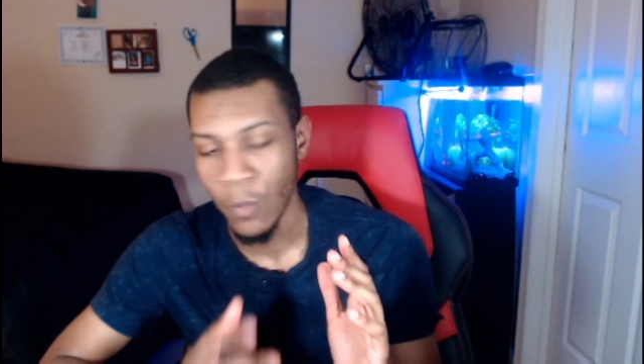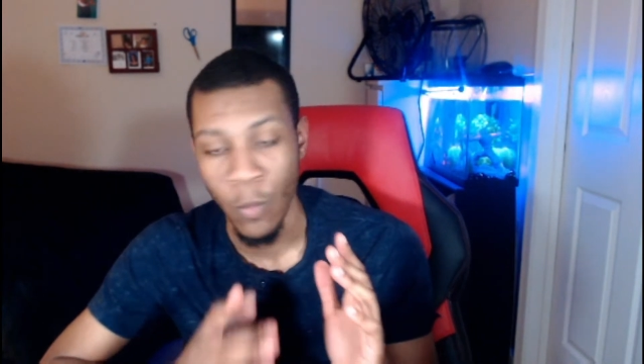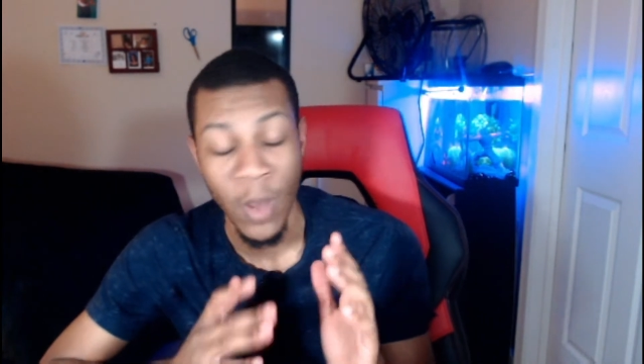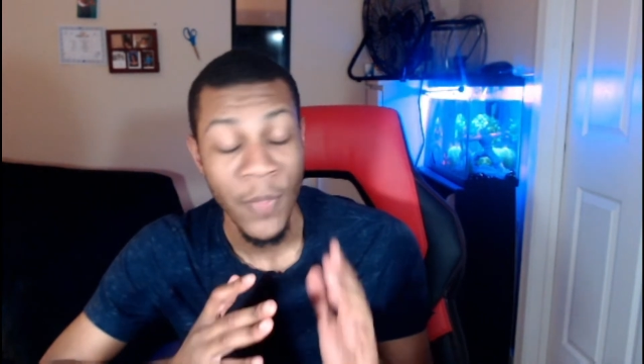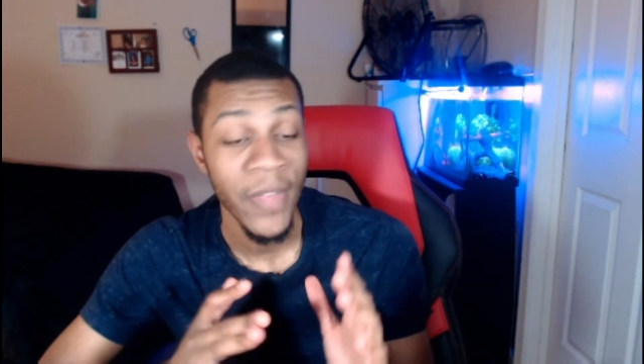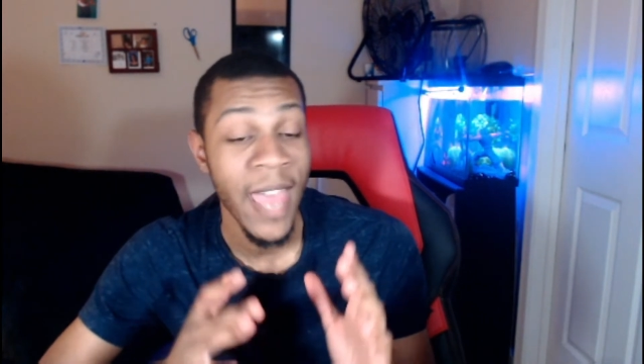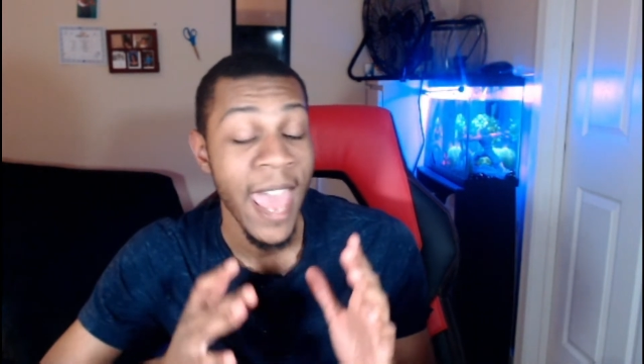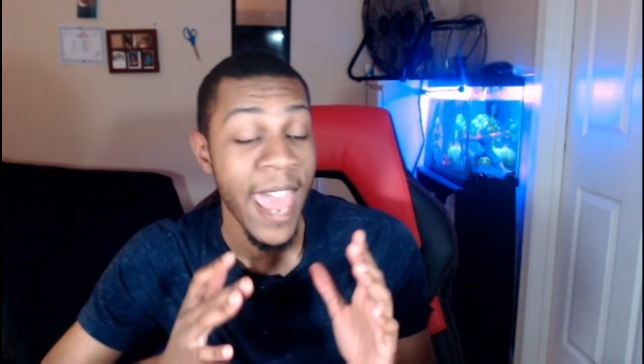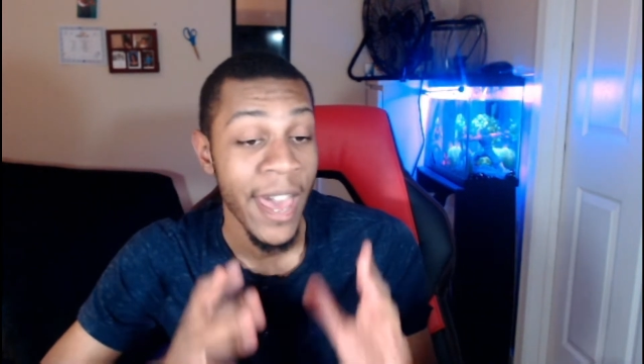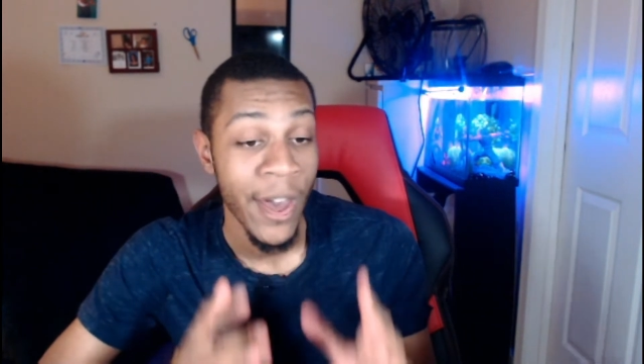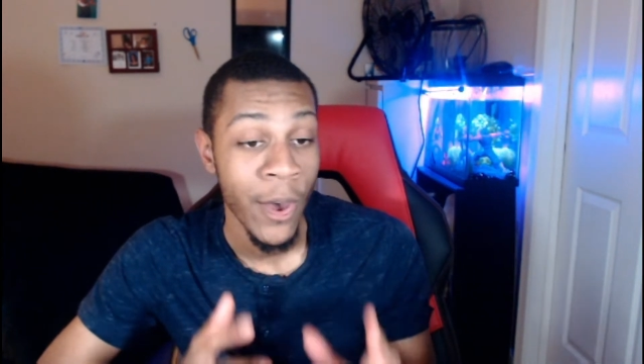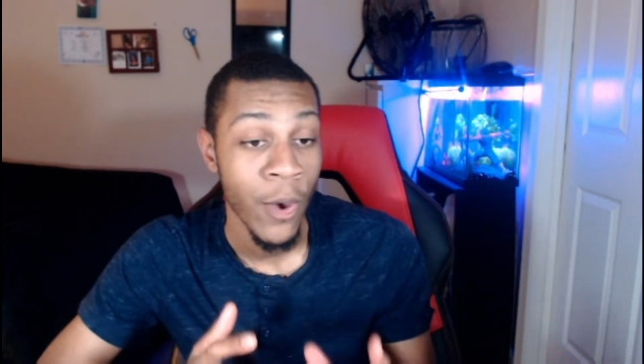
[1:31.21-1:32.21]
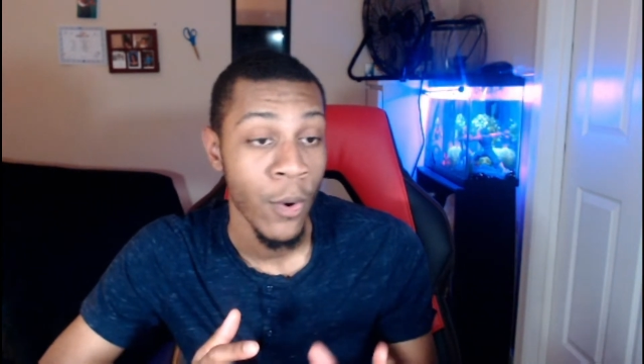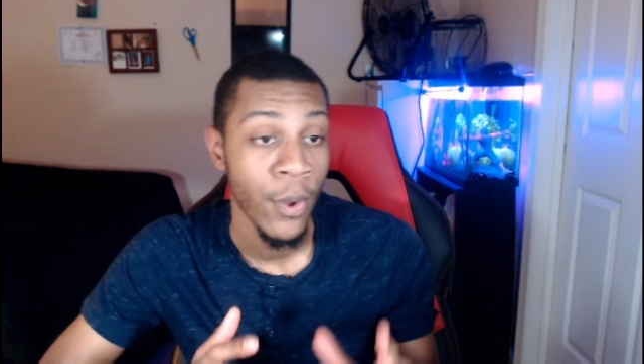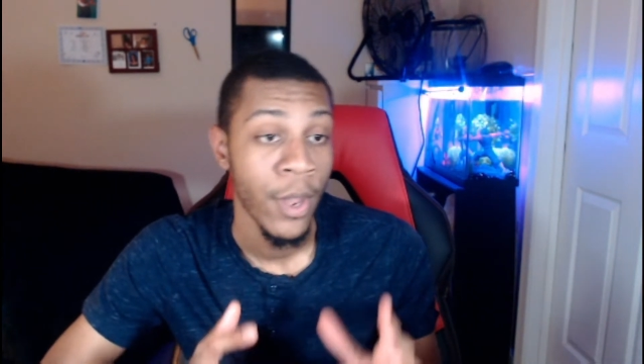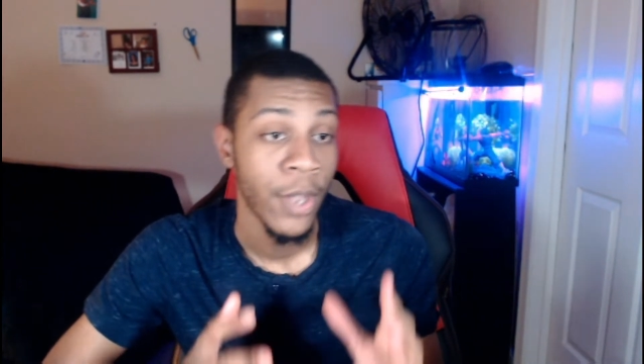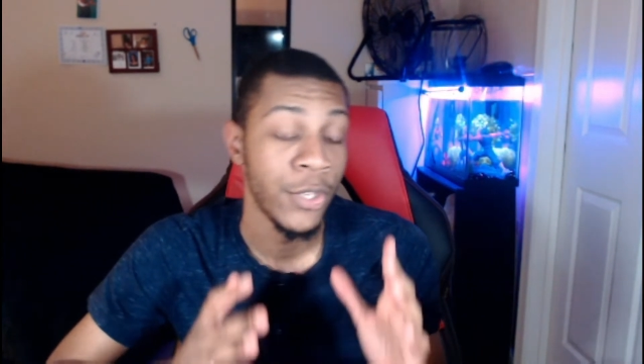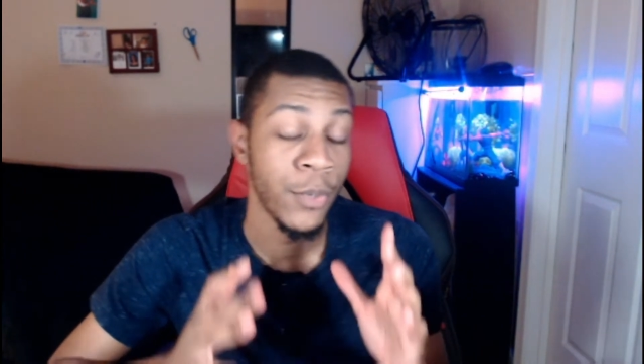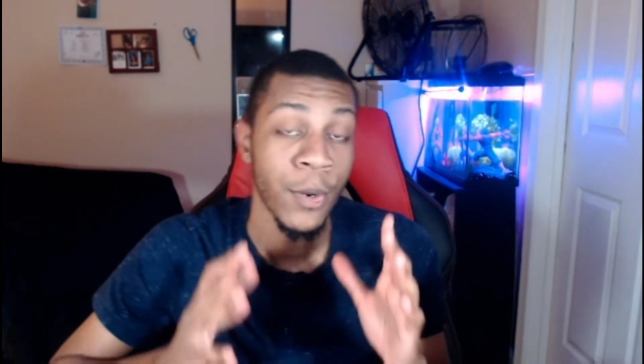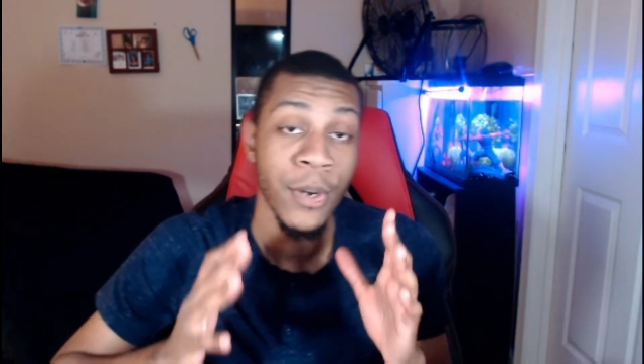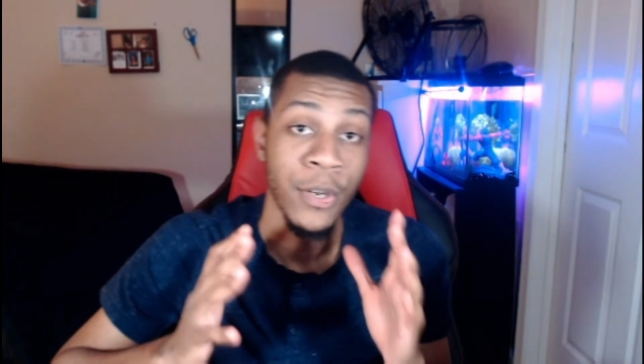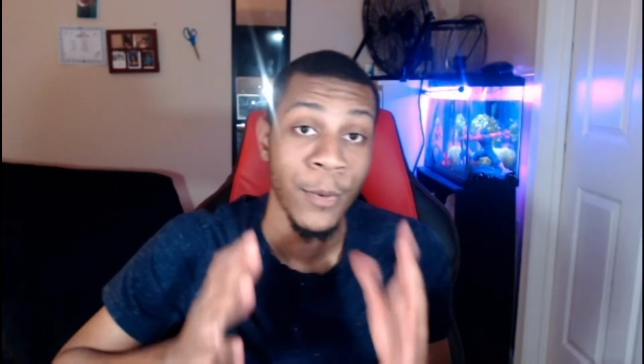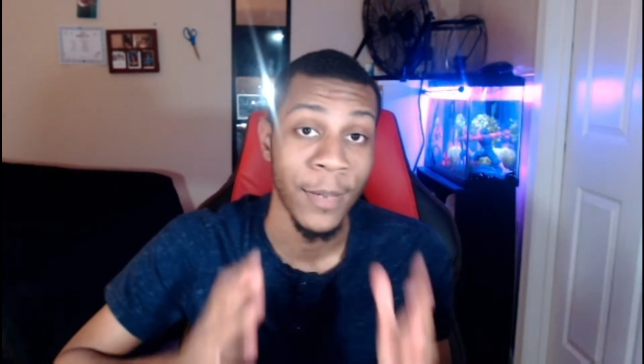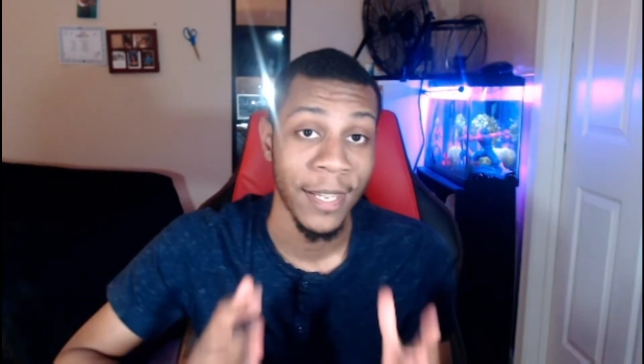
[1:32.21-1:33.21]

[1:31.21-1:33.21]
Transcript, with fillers: what the hell you are doing.